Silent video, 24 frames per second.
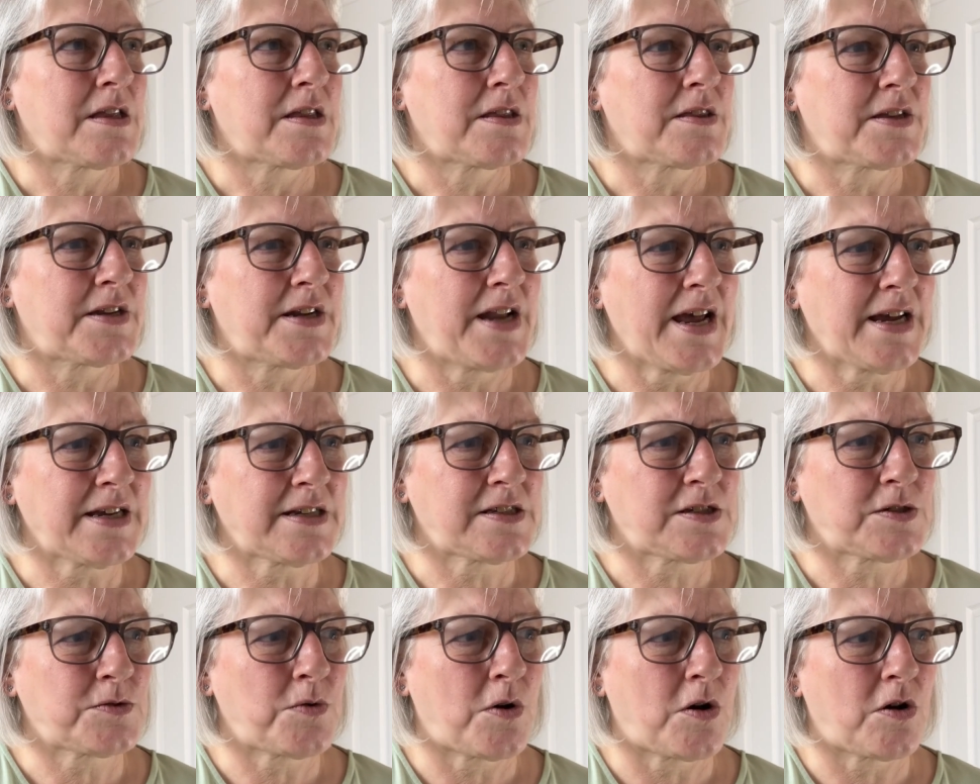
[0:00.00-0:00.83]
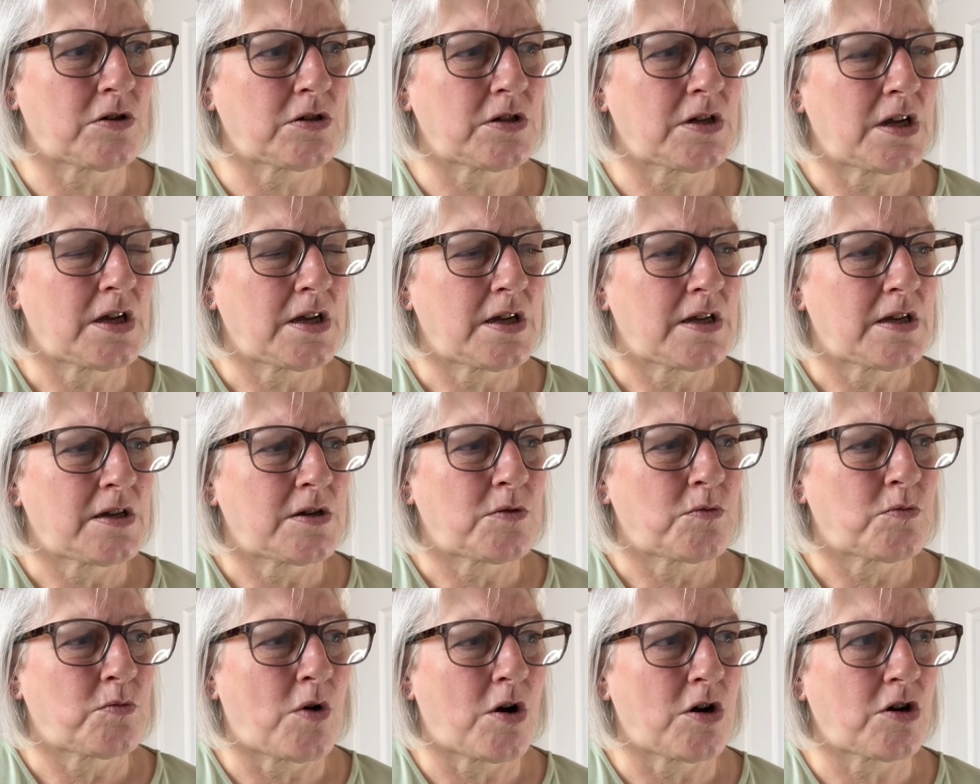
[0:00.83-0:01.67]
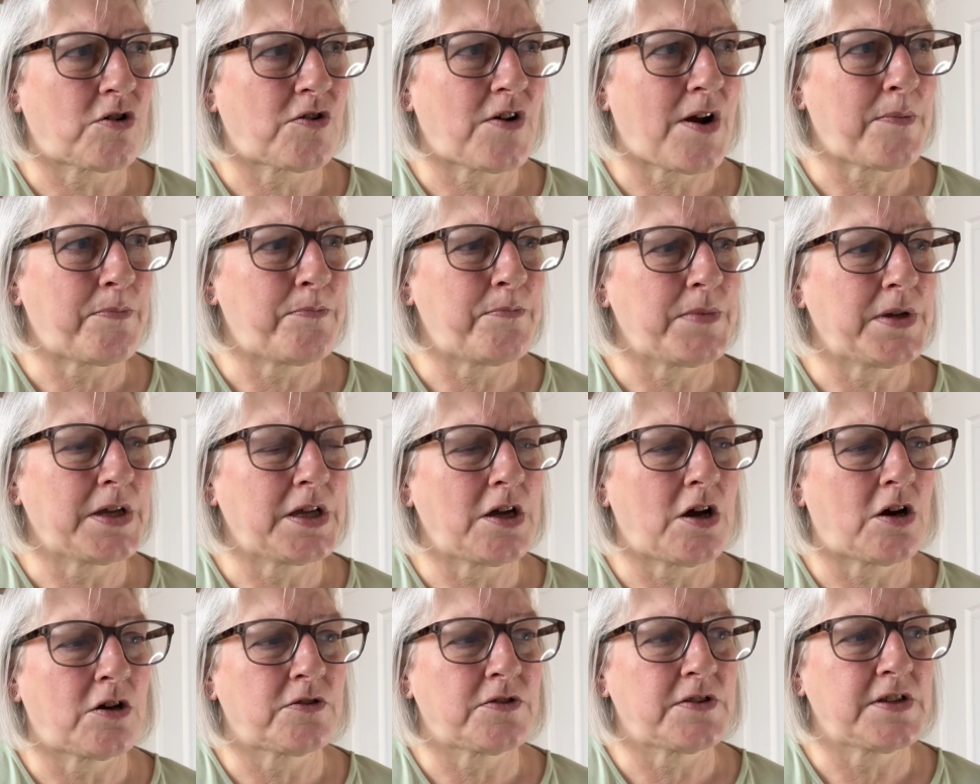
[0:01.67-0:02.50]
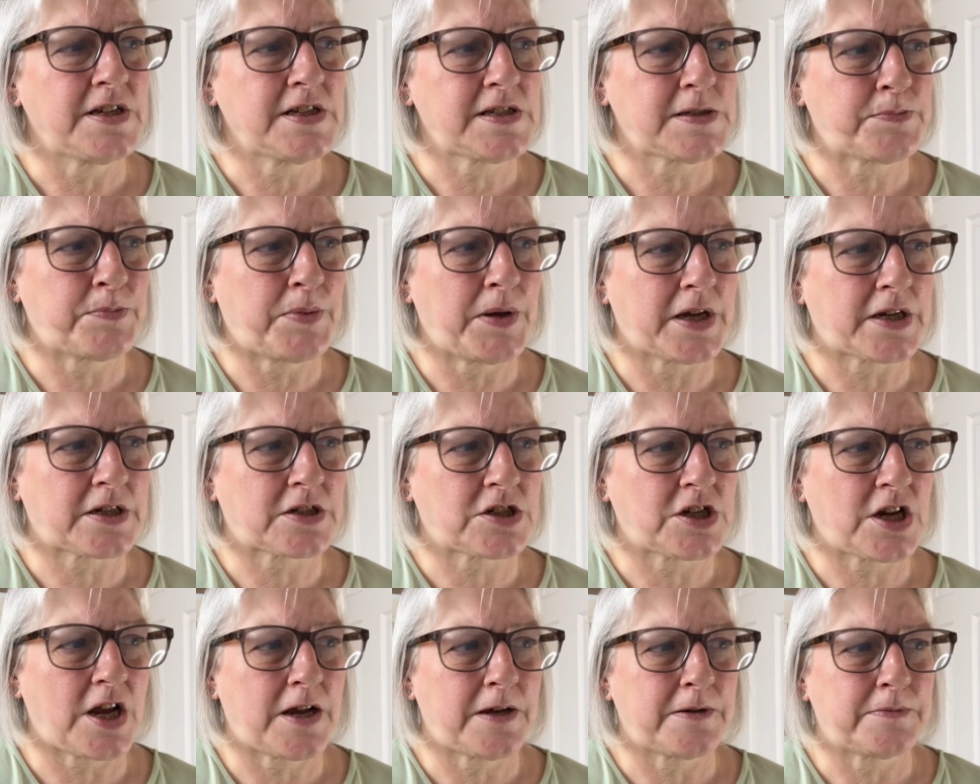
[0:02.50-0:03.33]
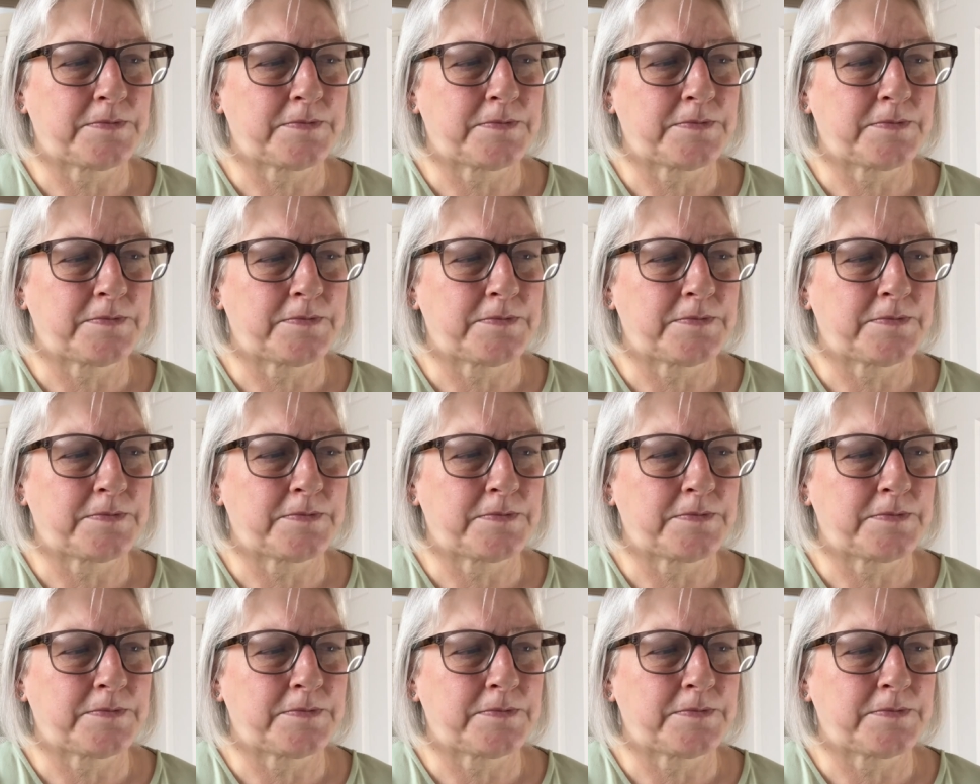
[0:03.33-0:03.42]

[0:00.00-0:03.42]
The next one, what grabbed me on this picture,